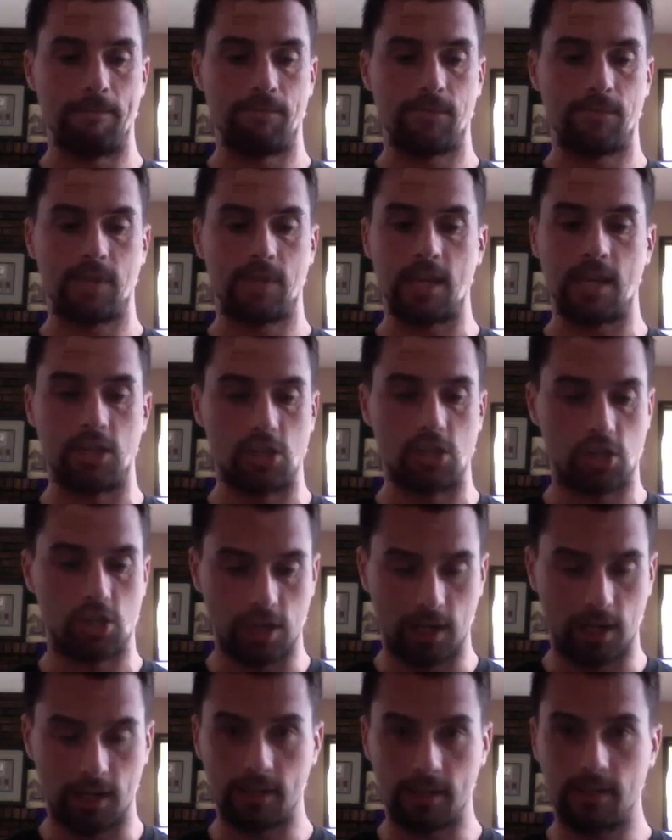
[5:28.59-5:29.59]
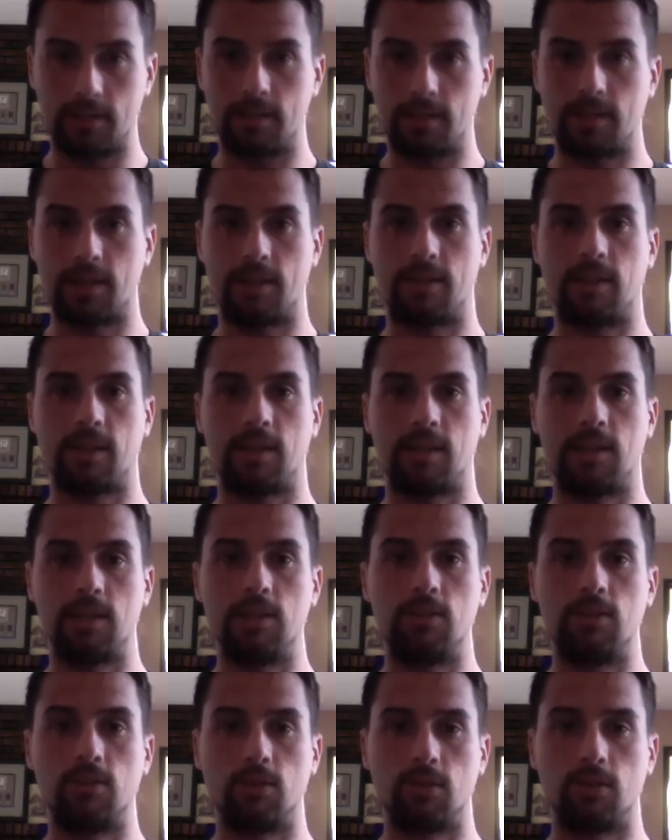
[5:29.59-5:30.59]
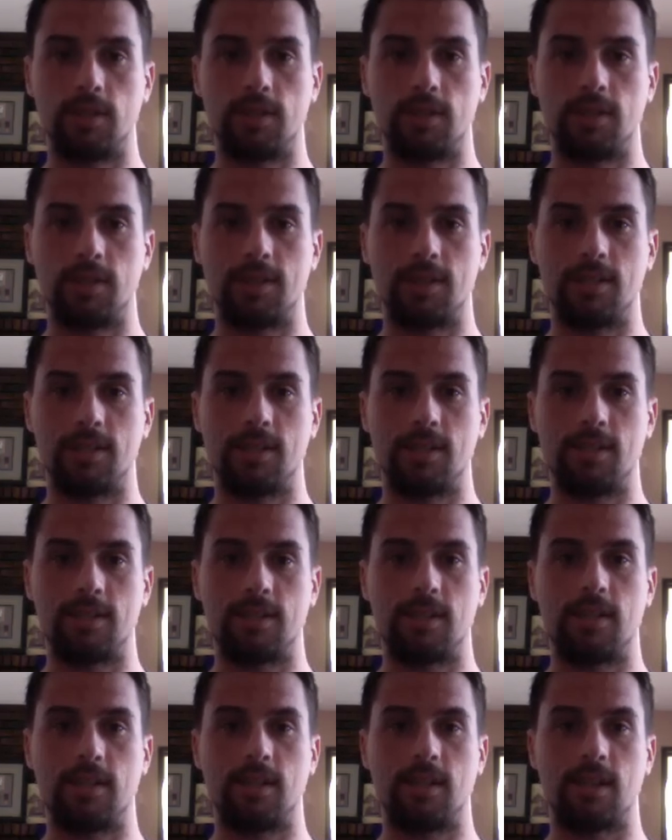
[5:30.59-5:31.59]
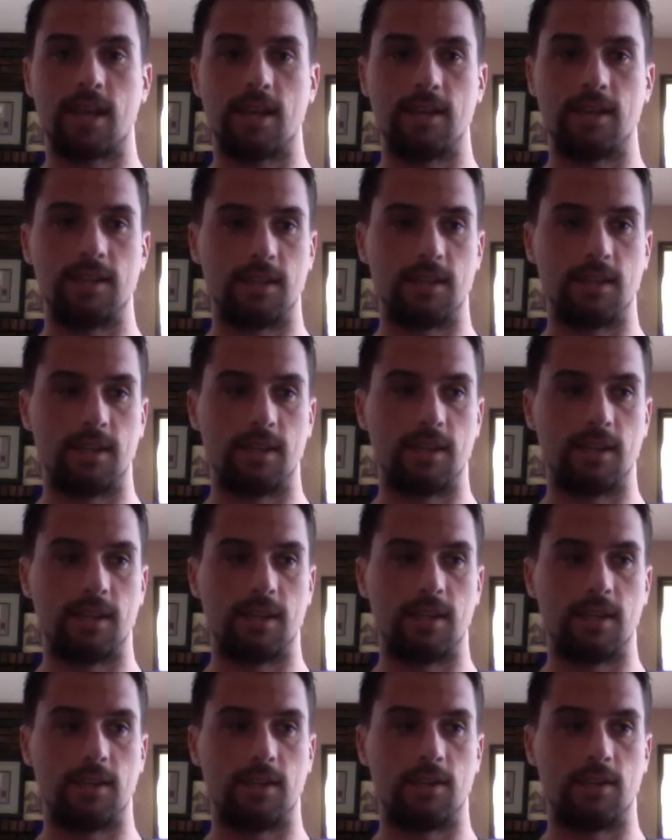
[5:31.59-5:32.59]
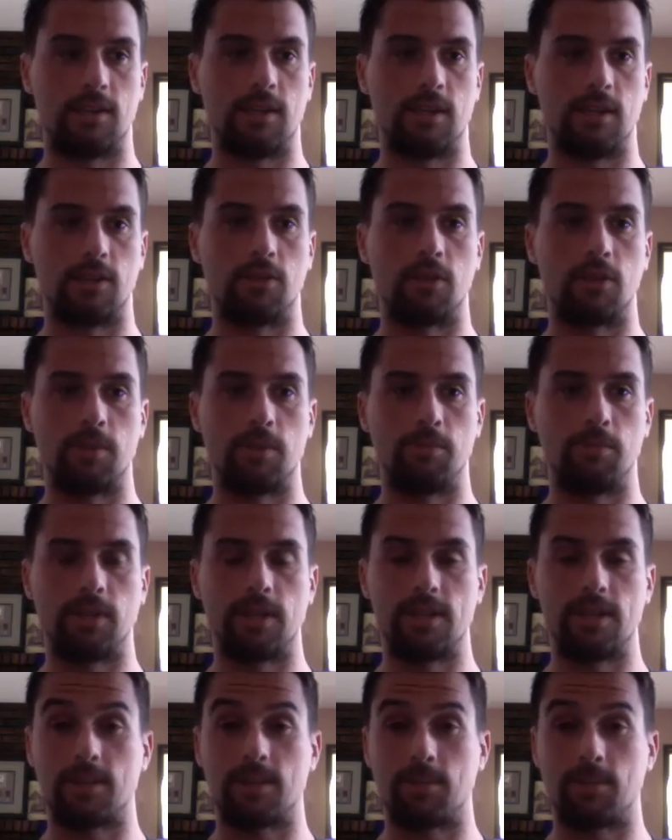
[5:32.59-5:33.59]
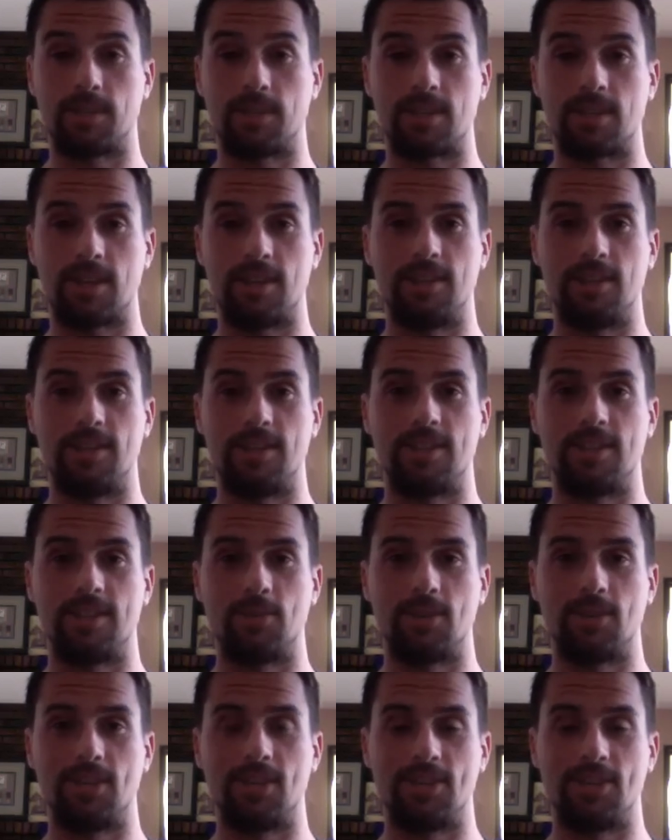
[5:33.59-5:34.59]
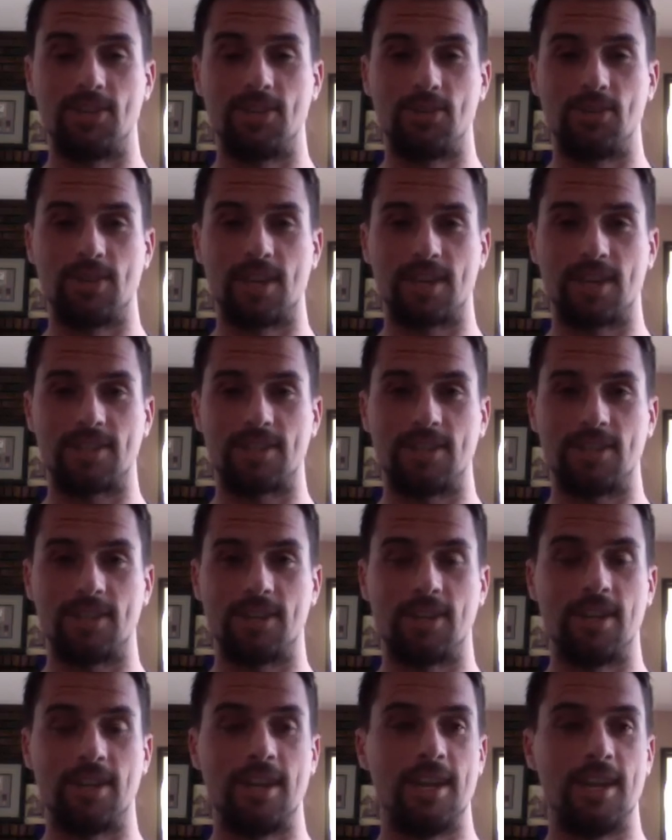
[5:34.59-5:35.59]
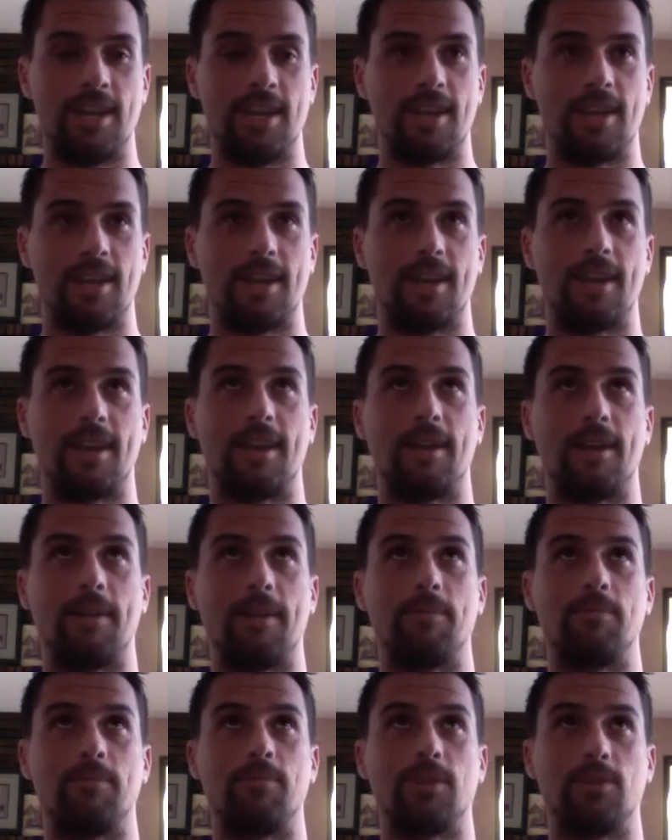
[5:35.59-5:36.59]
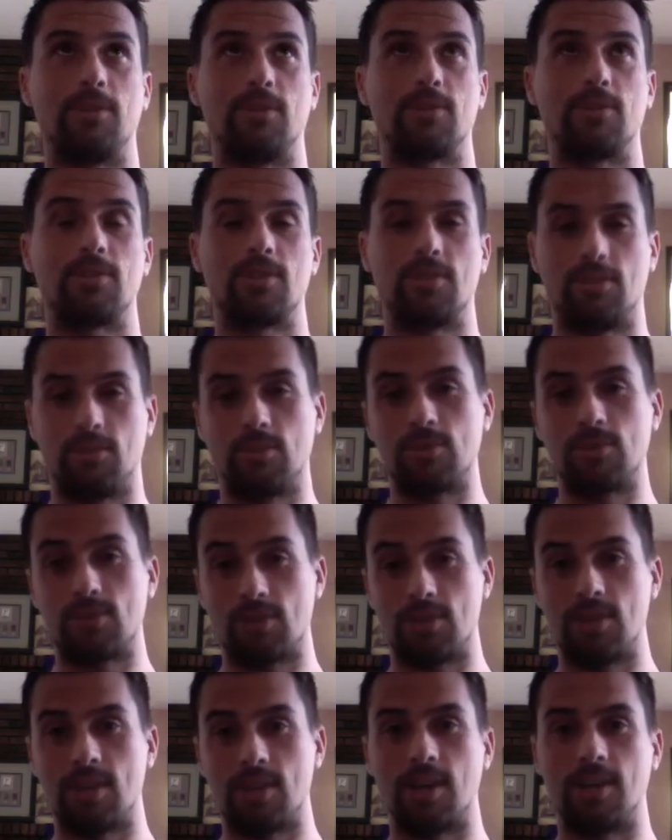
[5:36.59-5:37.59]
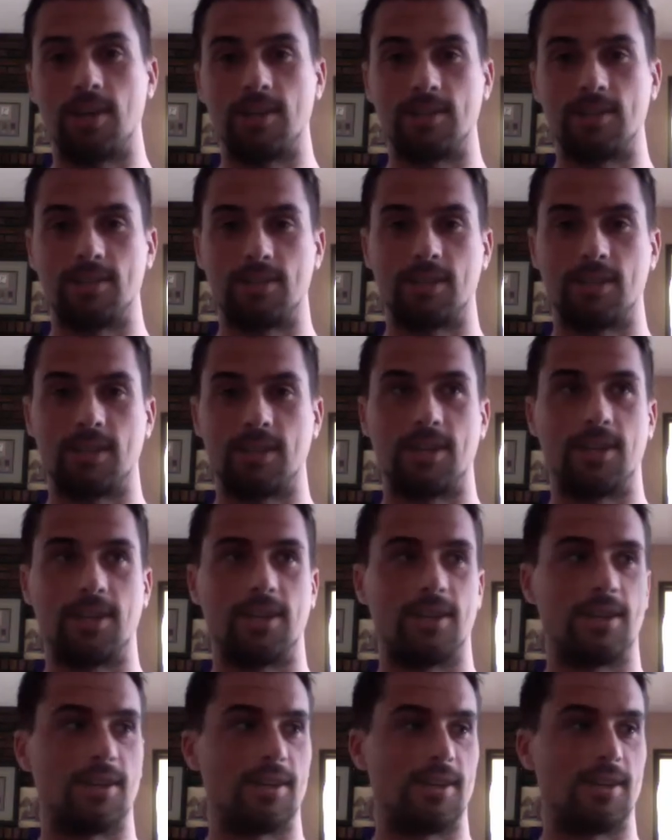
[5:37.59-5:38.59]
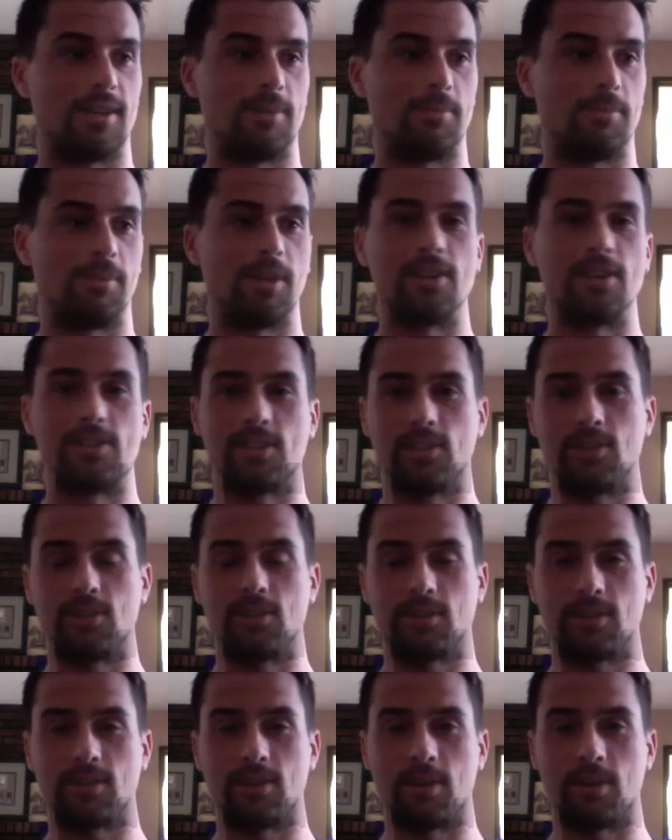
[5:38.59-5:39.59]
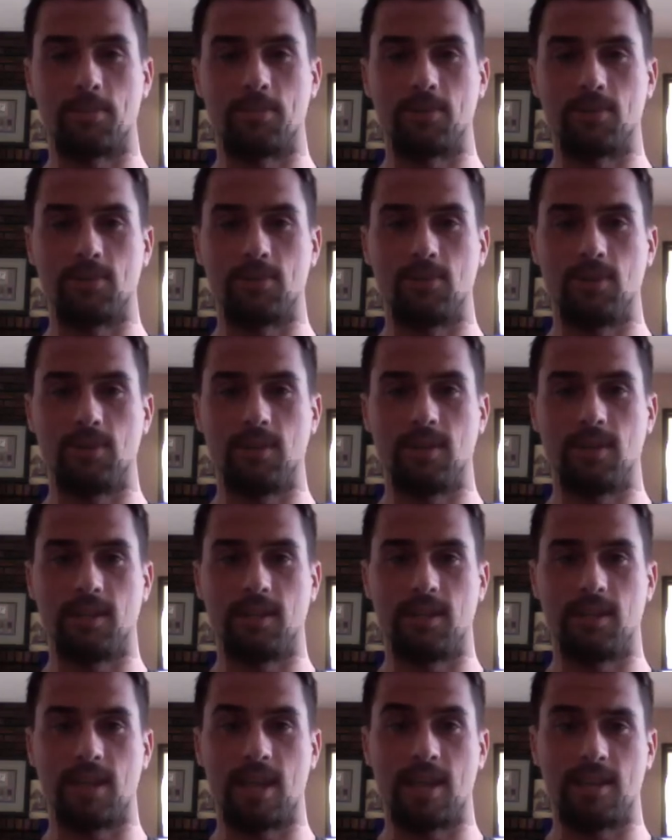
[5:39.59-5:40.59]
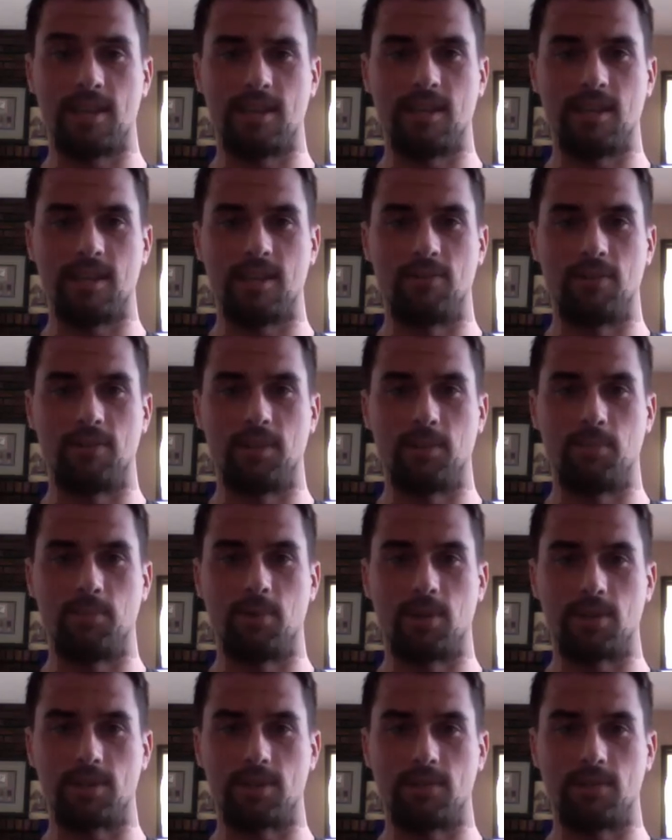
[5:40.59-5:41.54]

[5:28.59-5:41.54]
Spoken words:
Caden Chung, I think he grew into the season. He ended in a great place. I'm excited to see what he can do next year. But those are young players that took their opportunity and ended in a really positive